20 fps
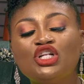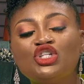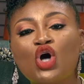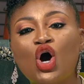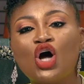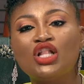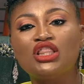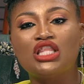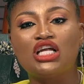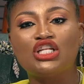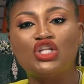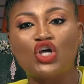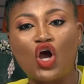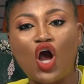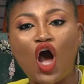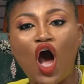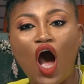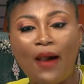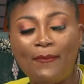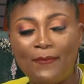it under the
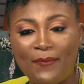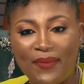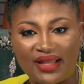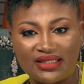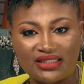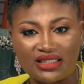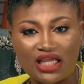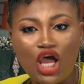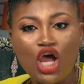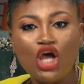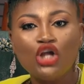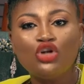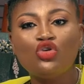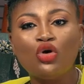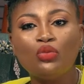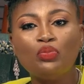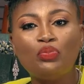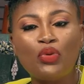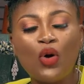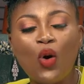carpet.
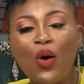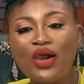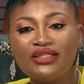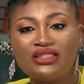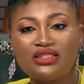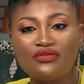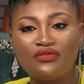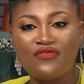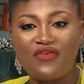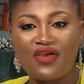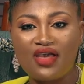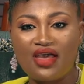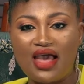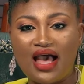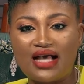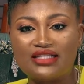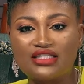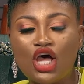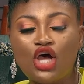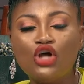Don't point
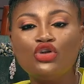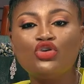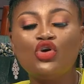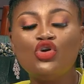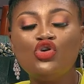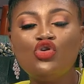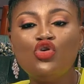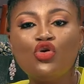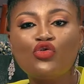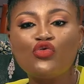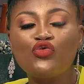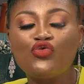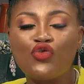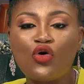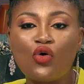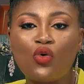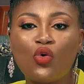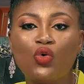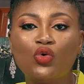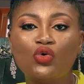fingers. Don't look
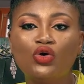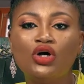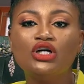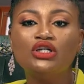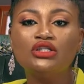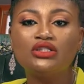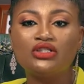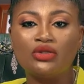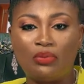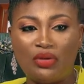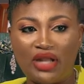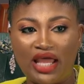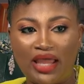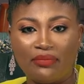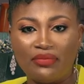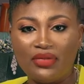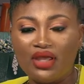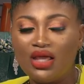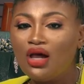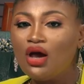for who to
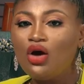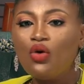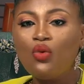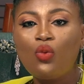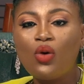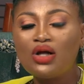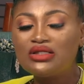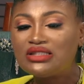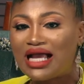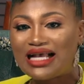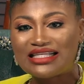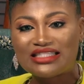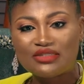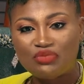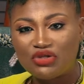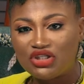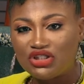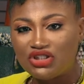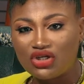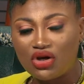blame. What has
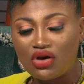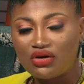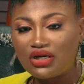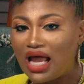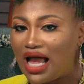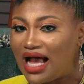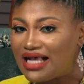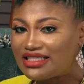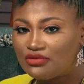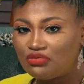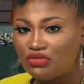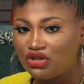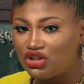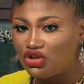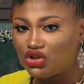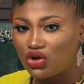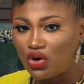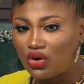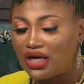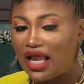been done has been
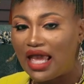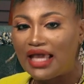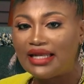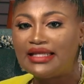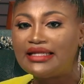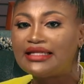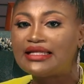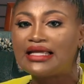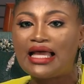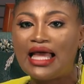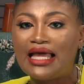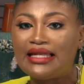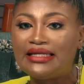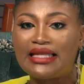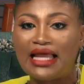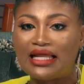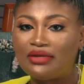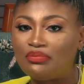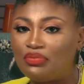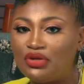done, and it
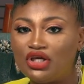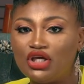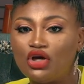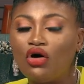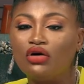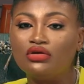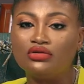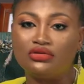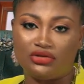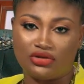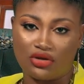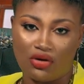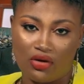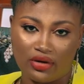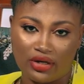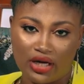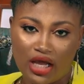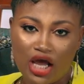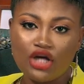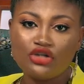cannot be undone.